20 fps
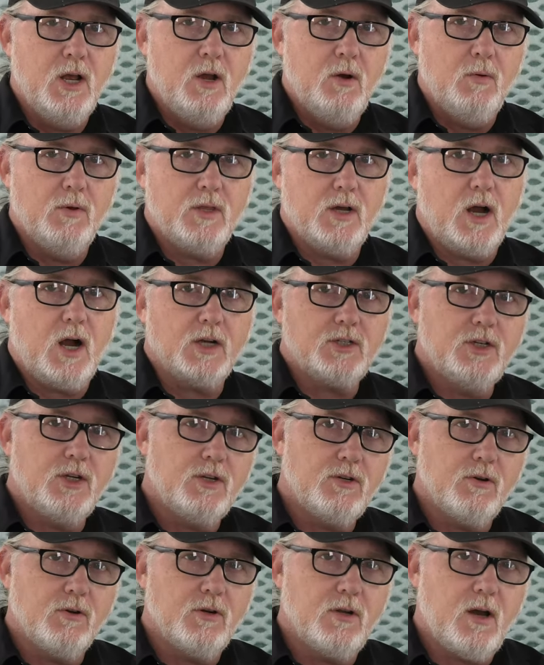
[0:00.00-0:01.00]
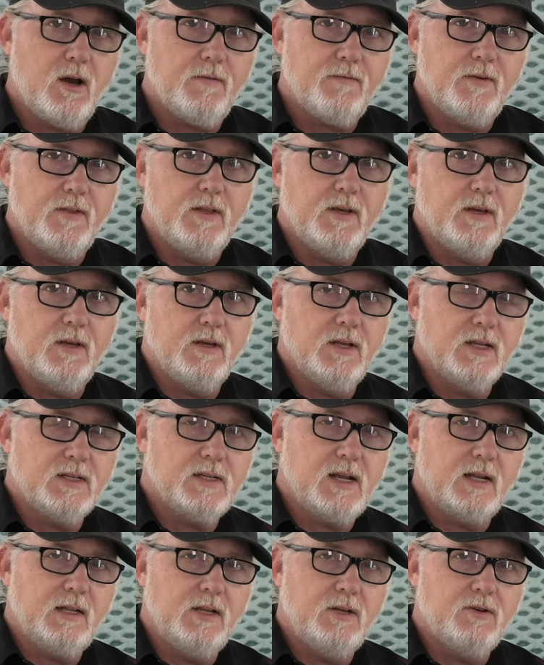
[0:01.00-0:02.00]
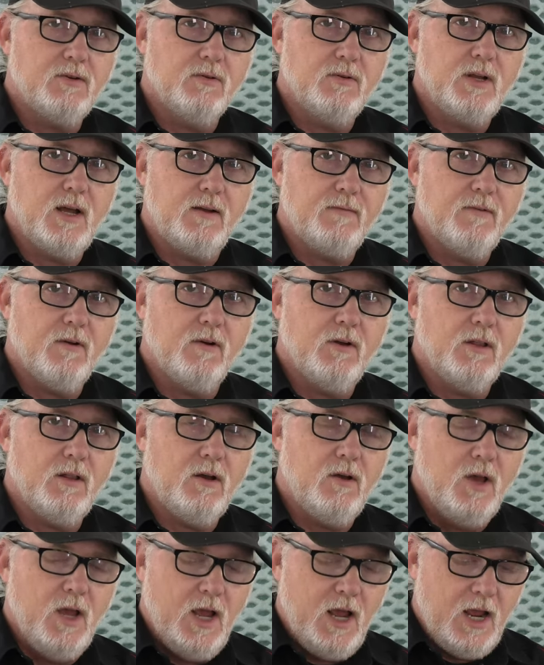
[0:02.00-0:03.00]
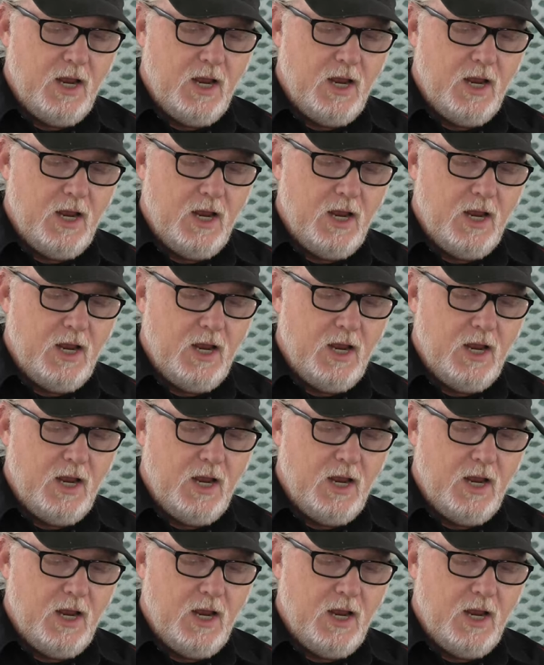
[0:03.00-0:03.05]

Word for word: with oxygen turned off and the acetylene turned down very low,